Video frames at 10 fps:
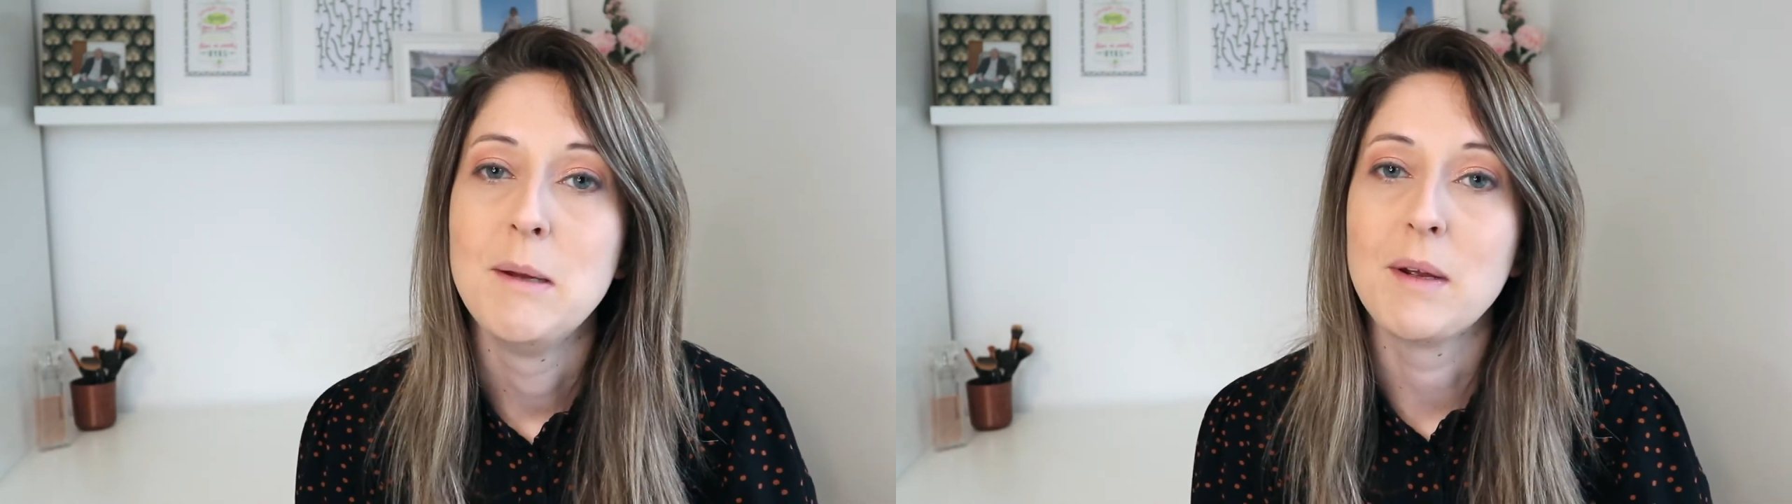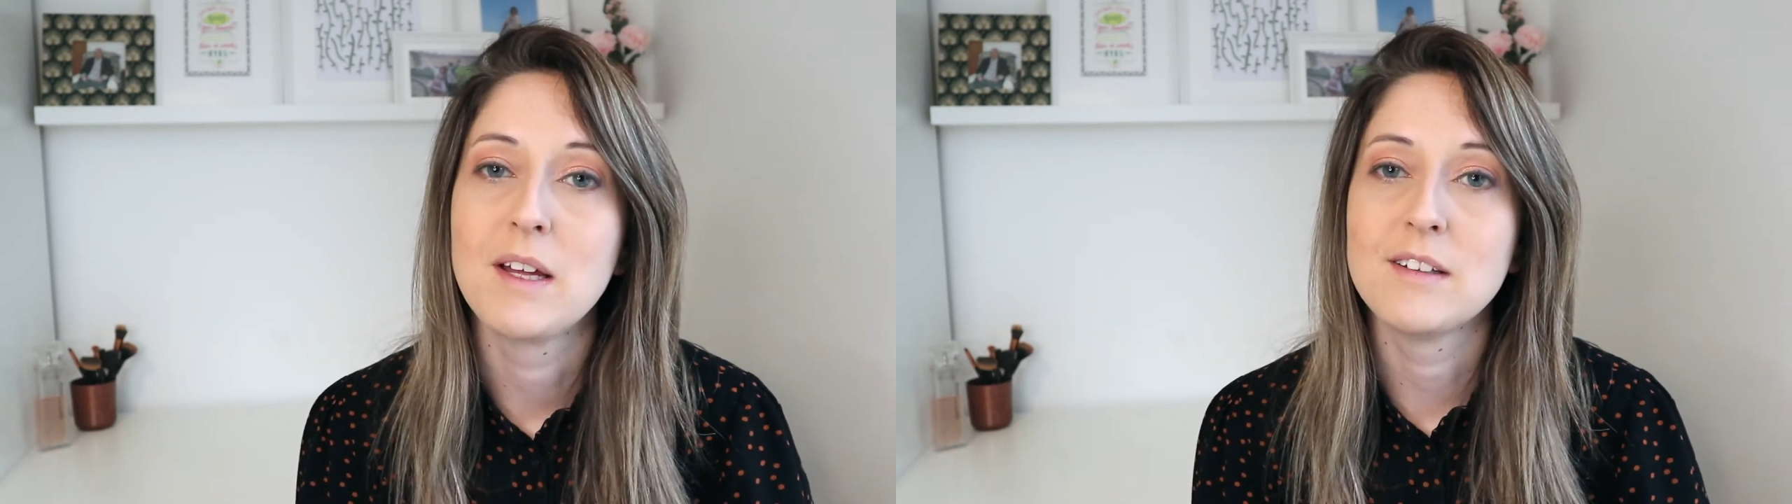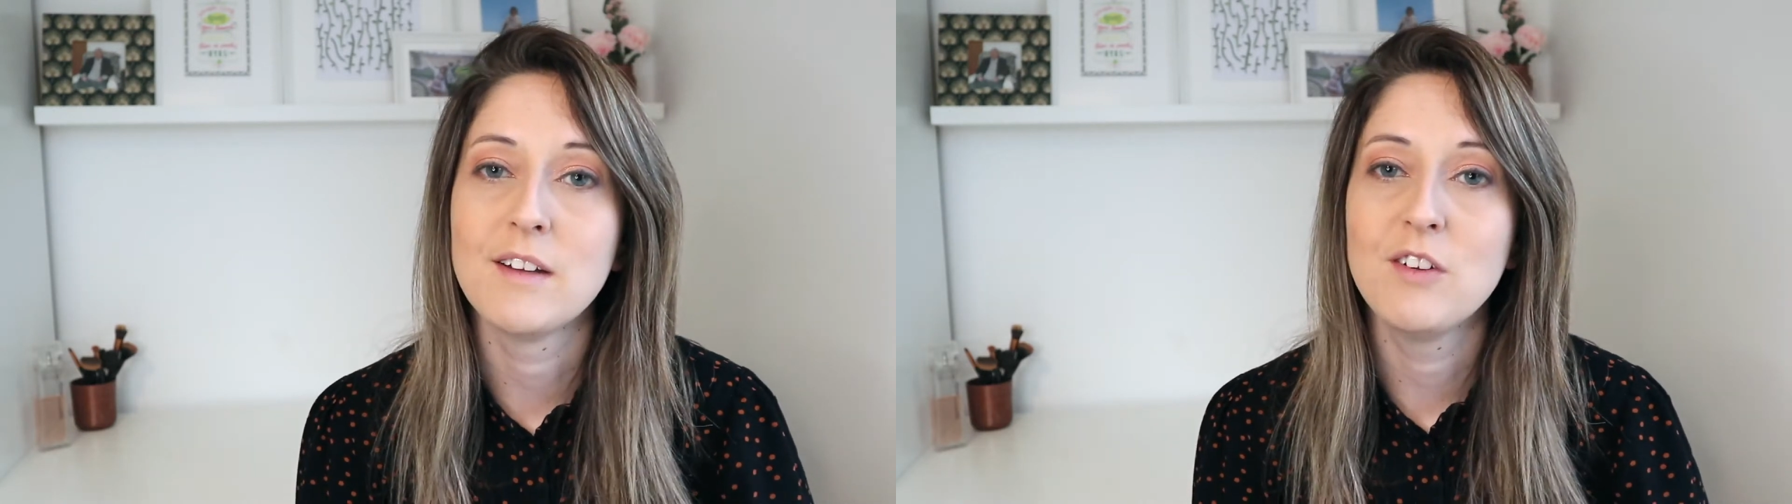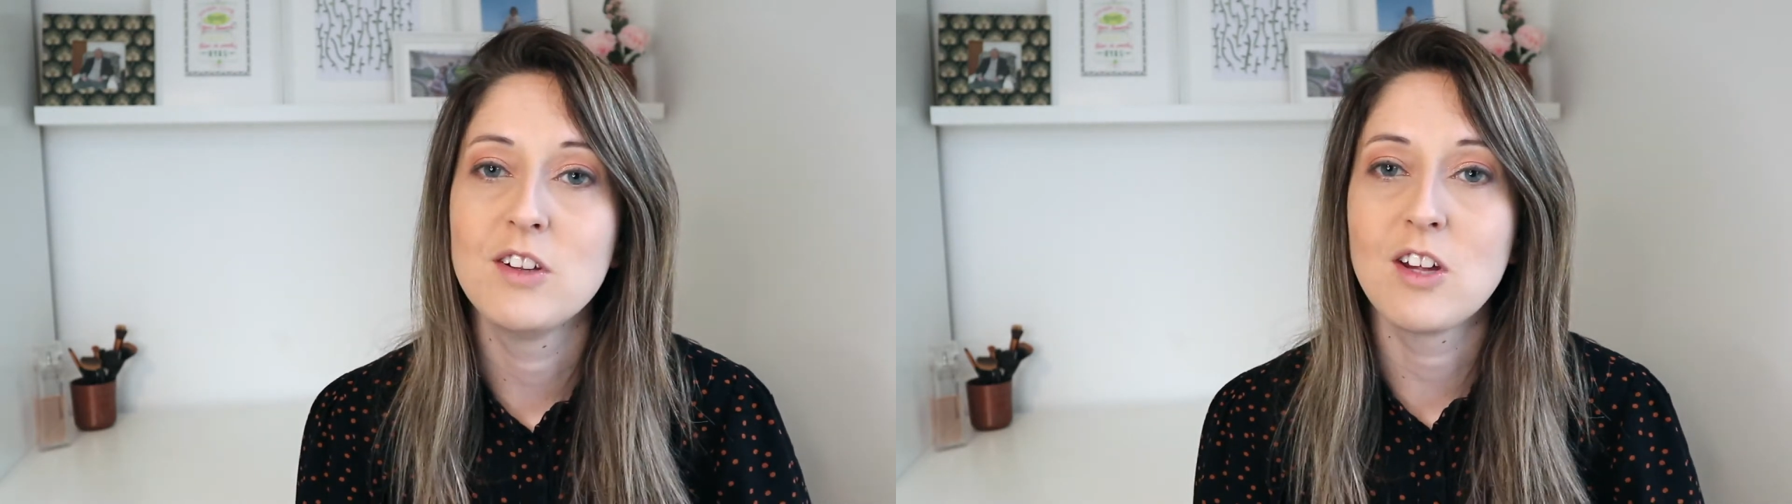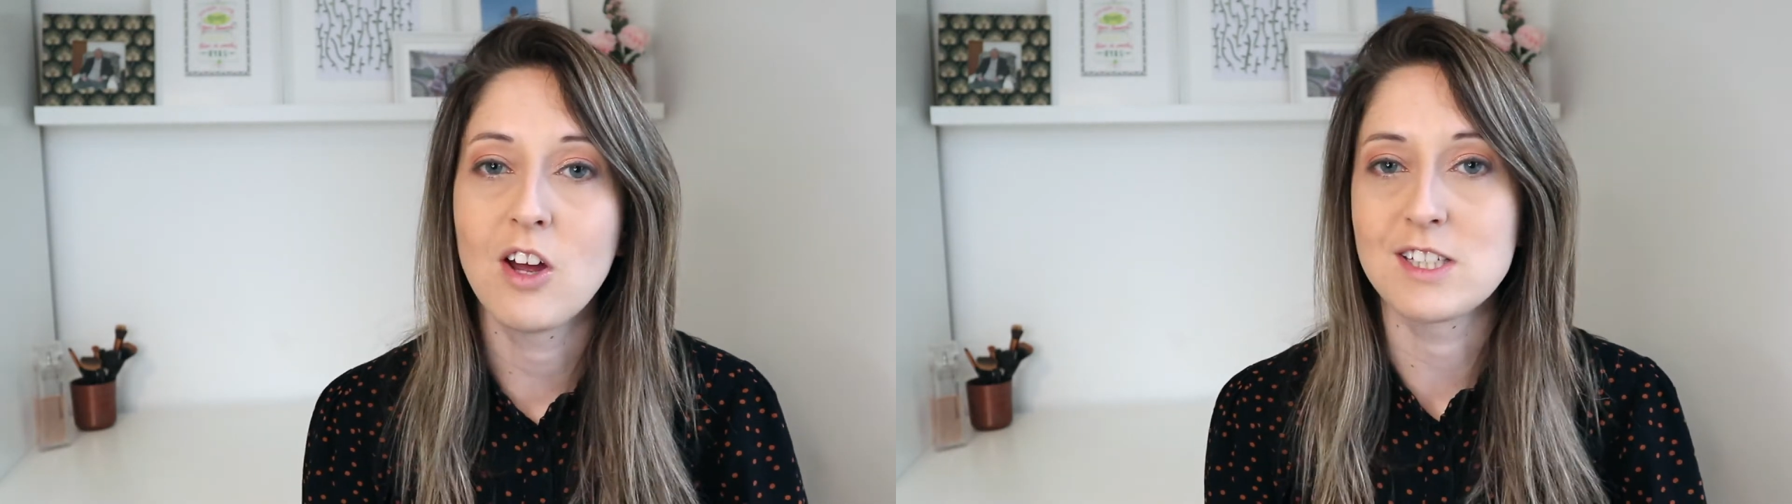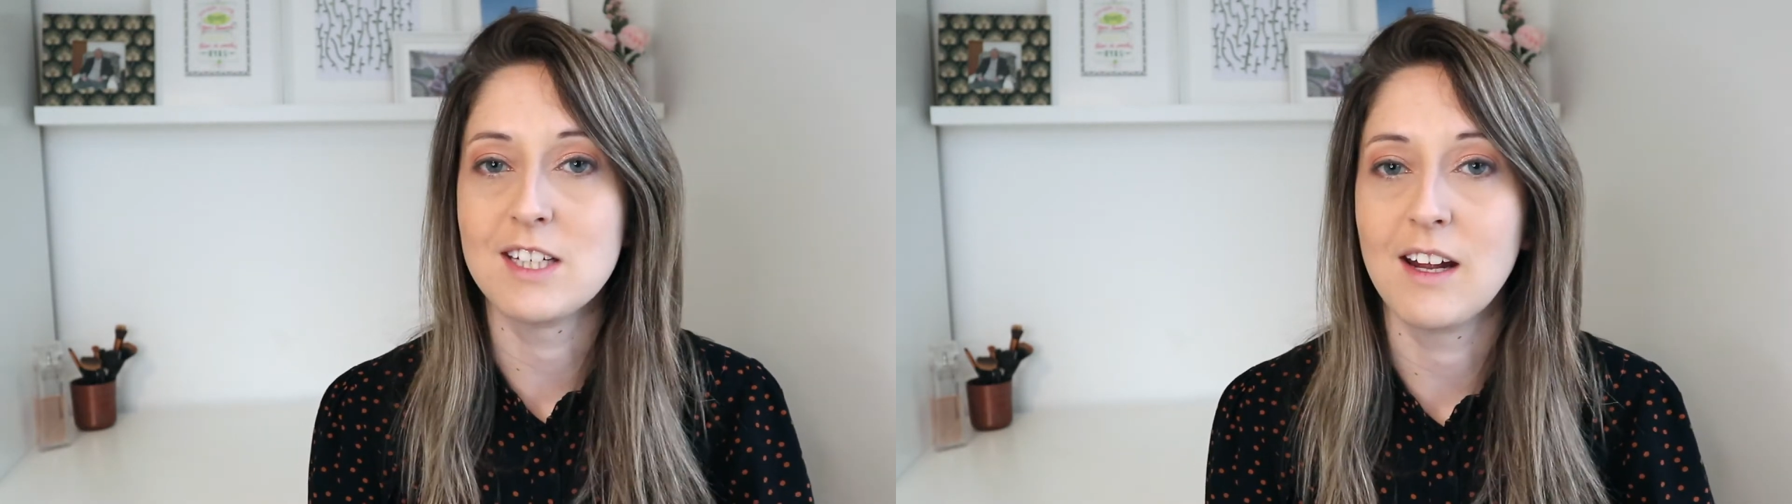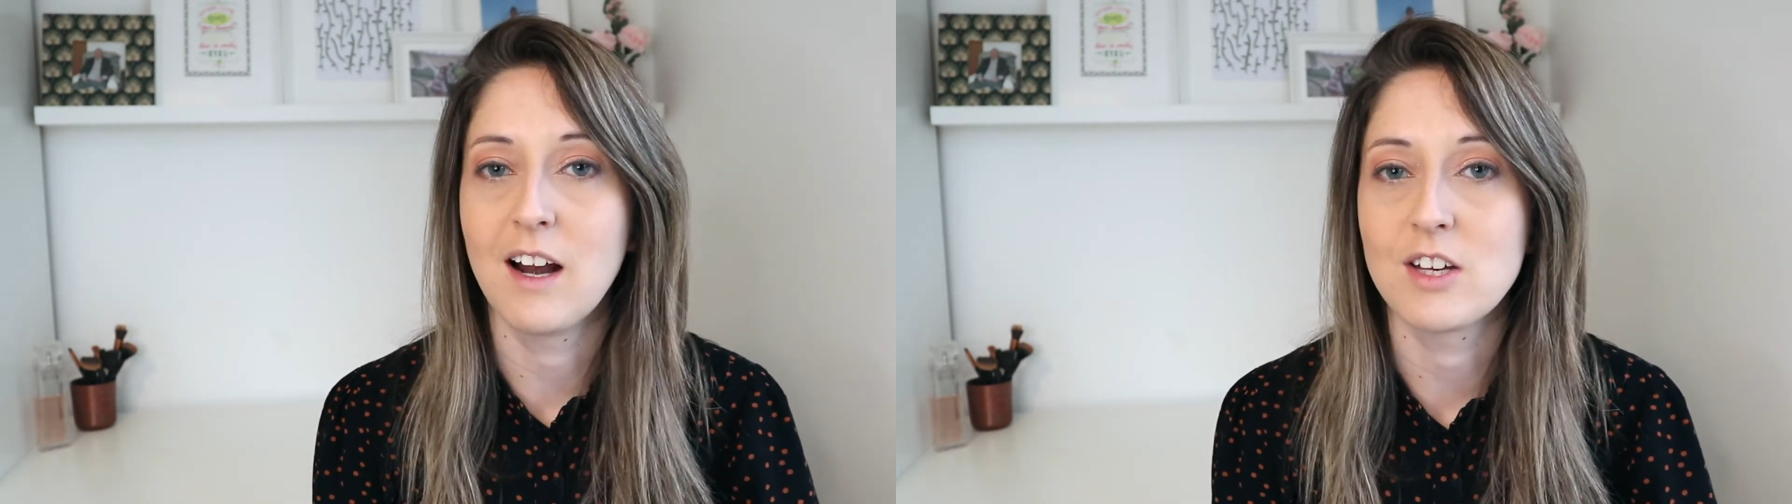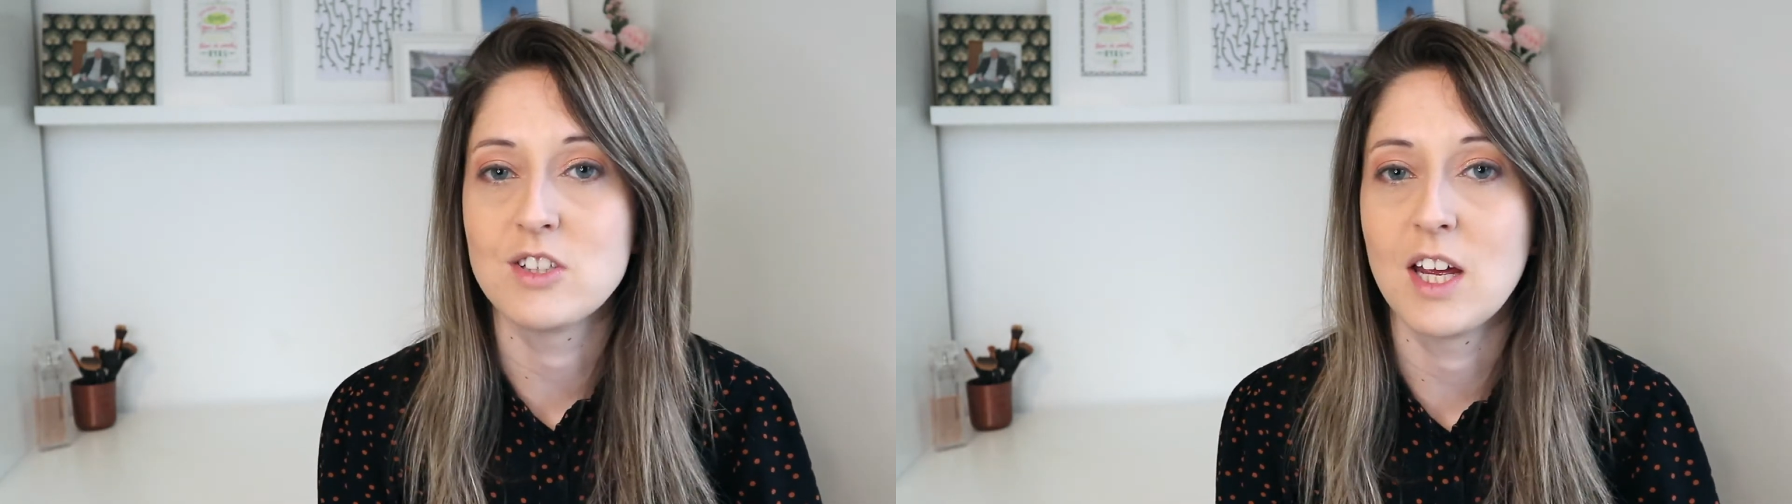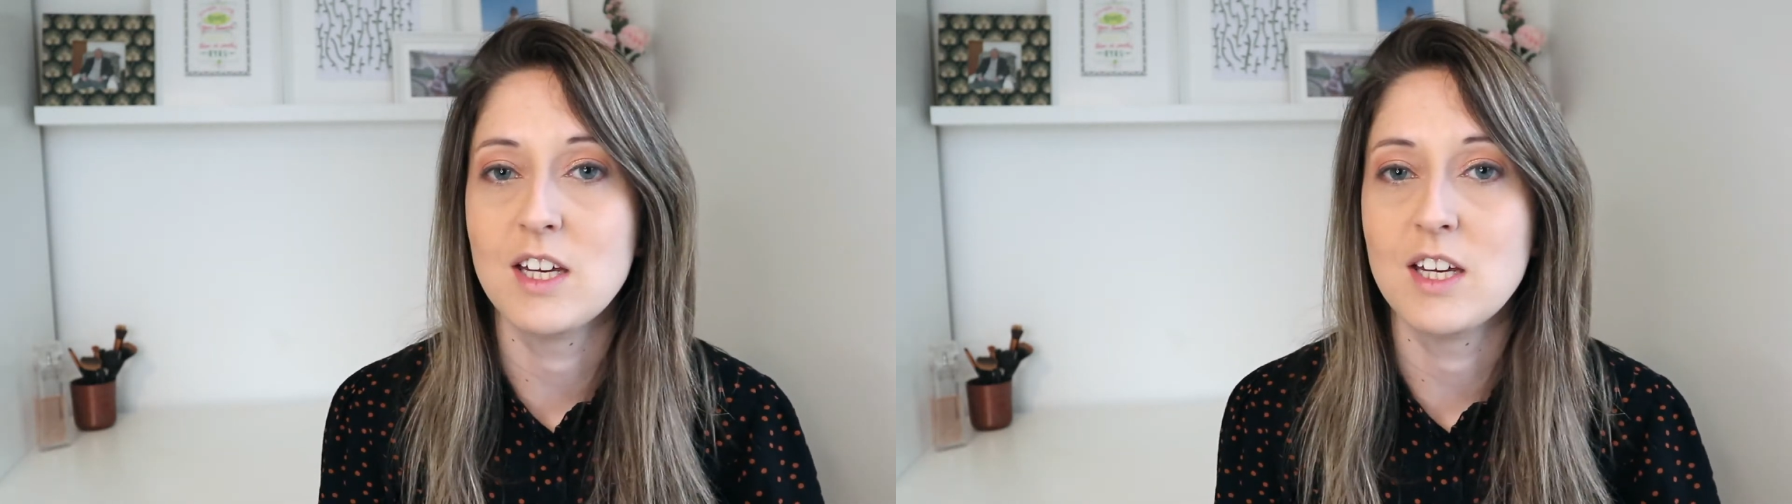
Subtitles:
Because if you start to declutter